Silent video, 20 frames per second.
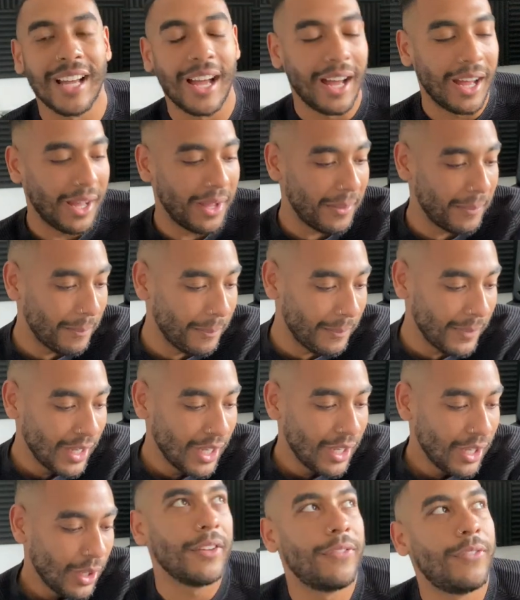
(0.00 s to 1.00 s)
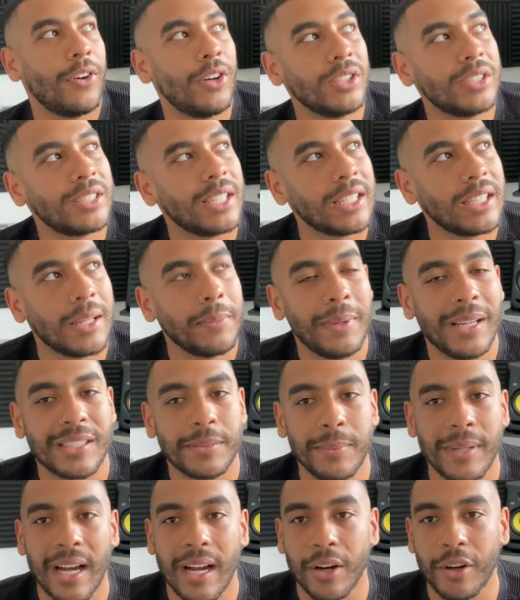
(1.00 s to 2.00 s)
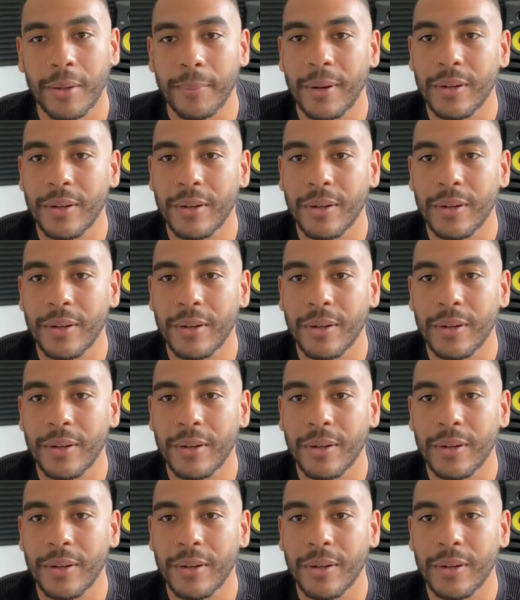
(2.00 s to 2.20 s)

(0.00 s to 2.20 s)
Um, the first thing that makes me angry